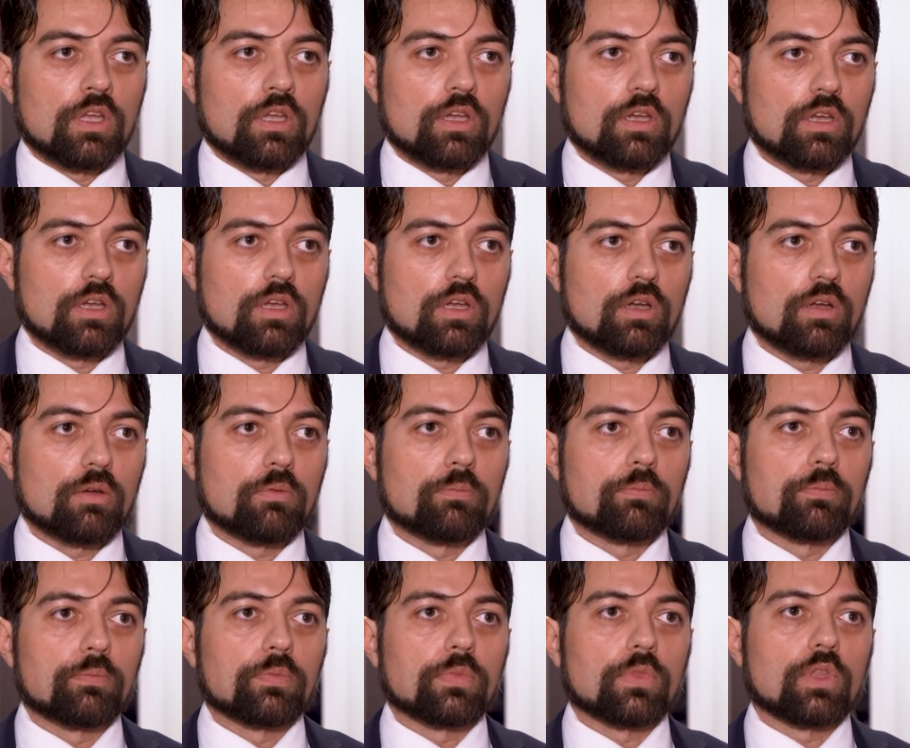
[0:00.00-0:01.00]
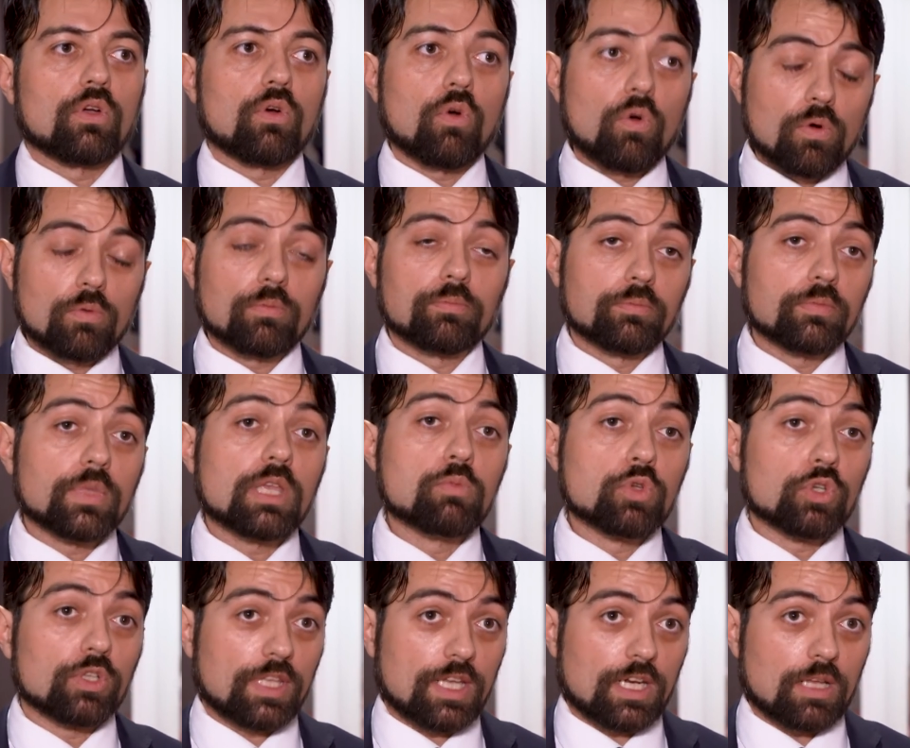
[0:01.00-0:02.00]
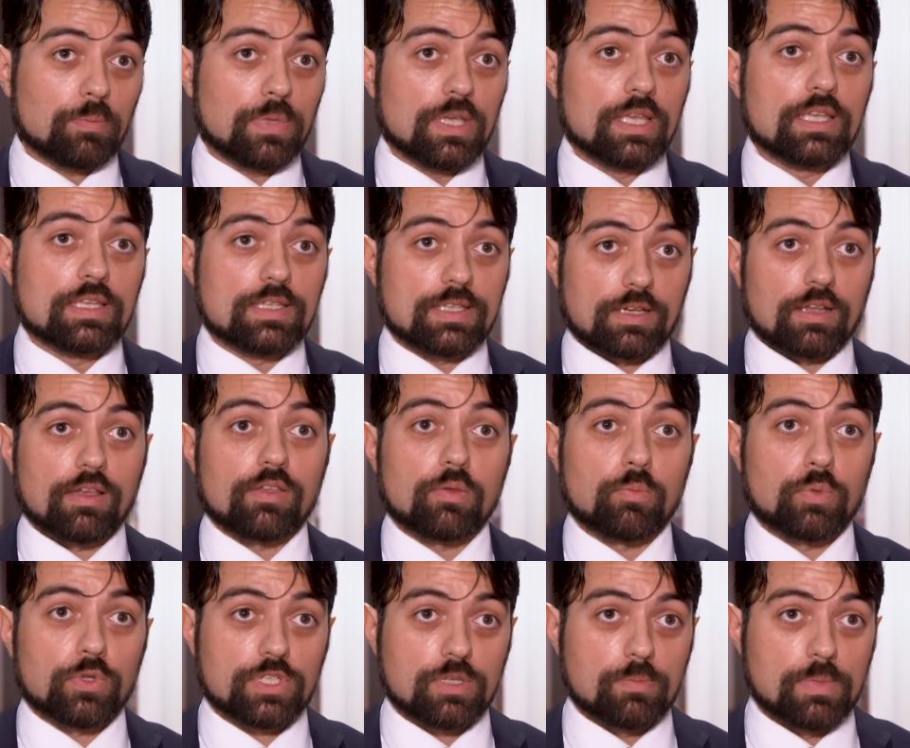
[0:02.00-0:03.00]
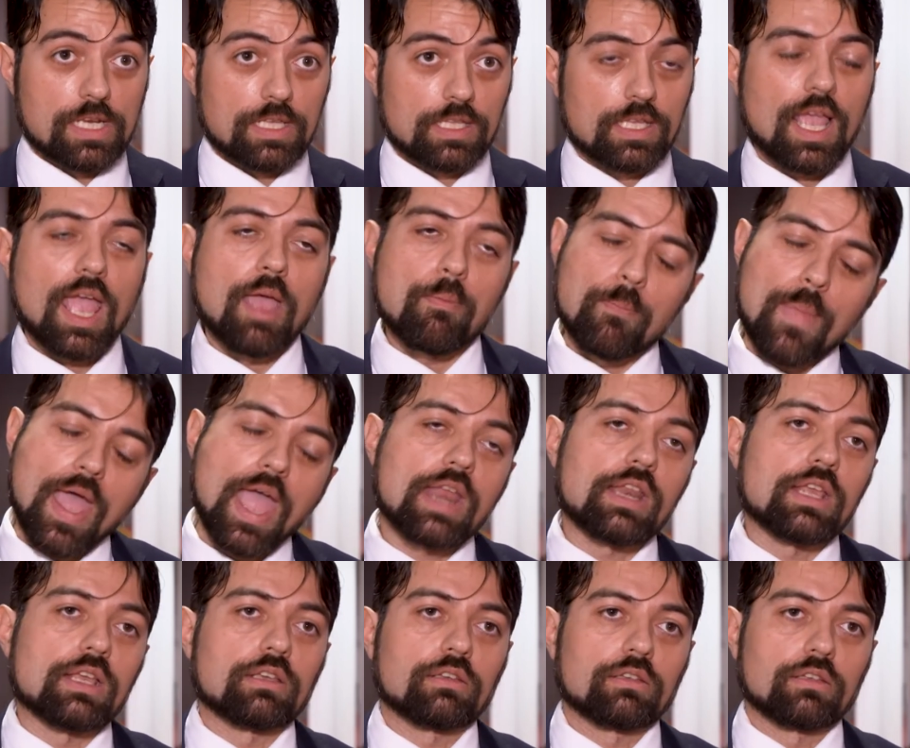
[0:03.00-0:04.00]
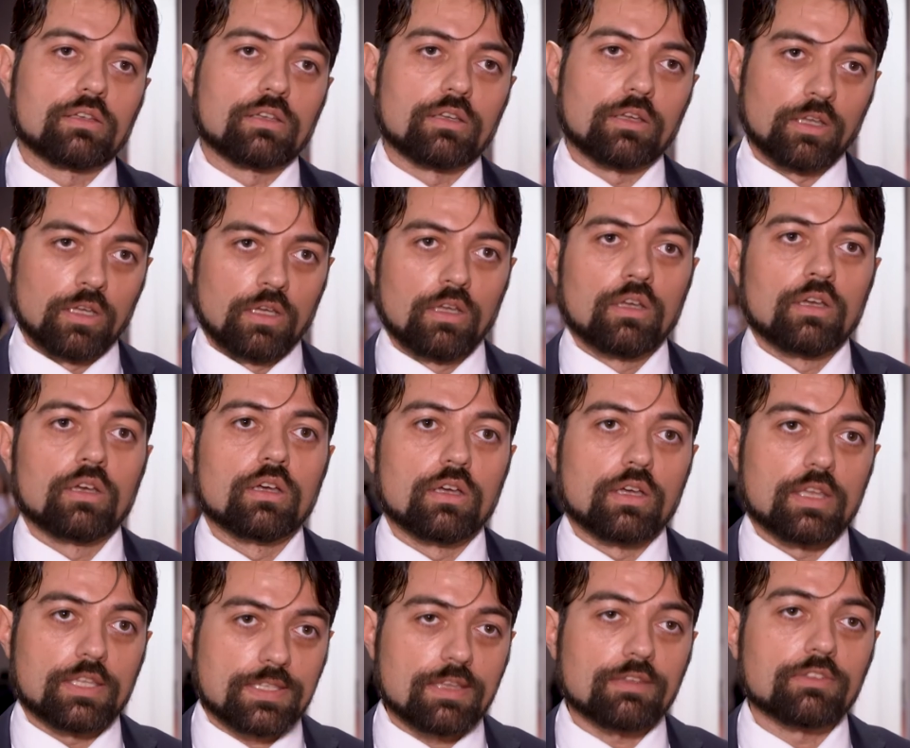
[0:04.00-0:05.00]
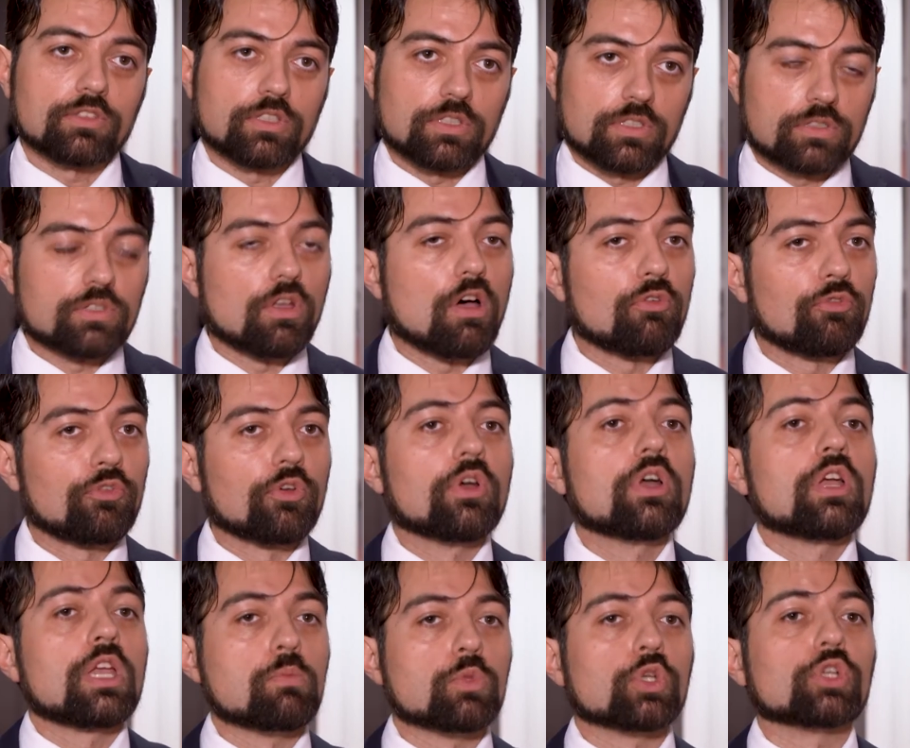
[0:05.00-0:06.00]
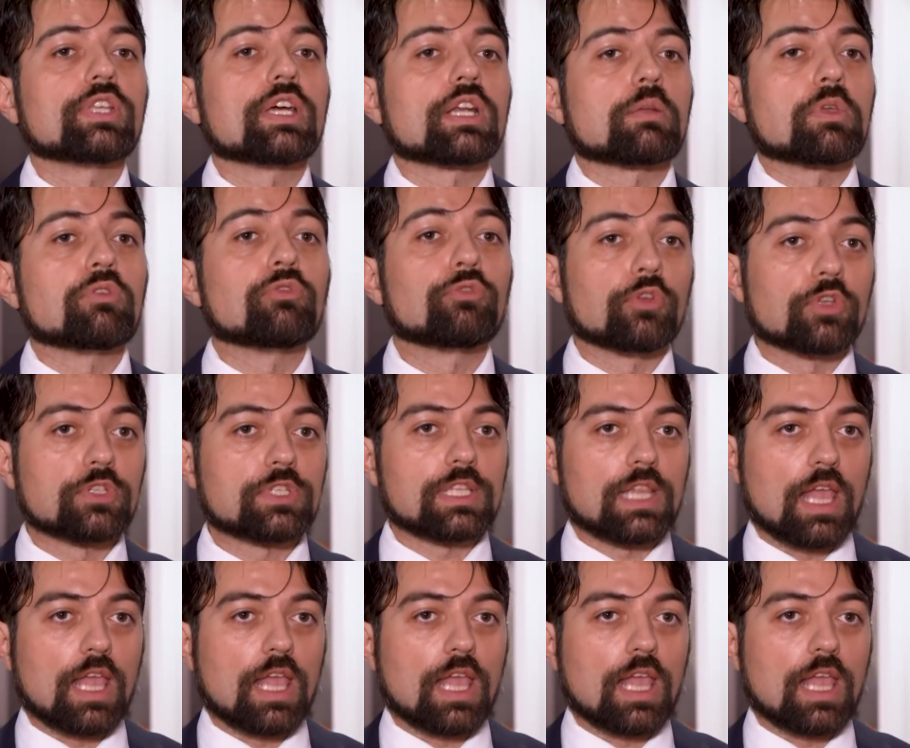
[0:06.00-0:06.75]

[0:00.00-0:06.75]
immunotherapy is another possibility, and many centers offer immunotherapy in first